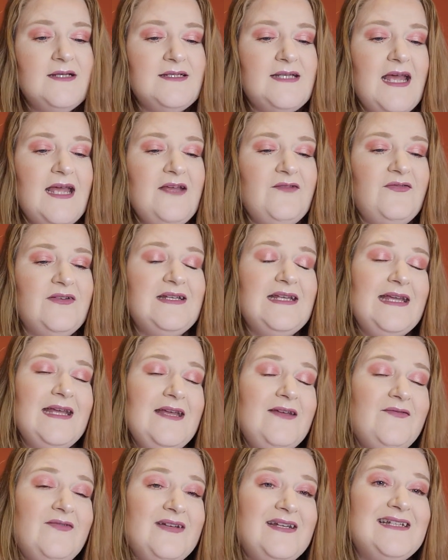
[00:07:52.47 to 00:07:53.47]
David
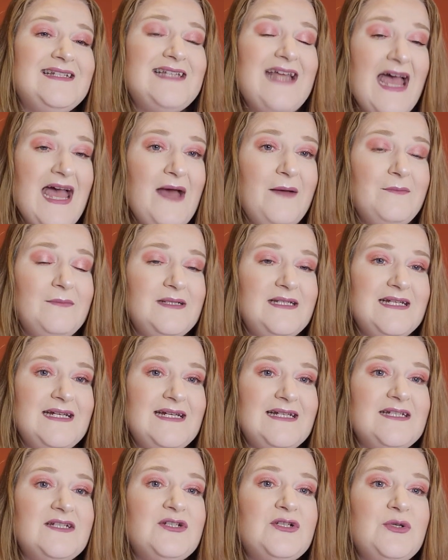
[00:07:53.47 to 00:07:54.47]
even
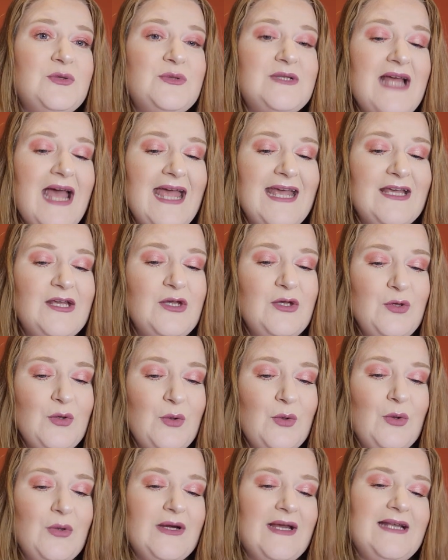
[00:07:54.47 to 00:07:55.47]
attempted to take York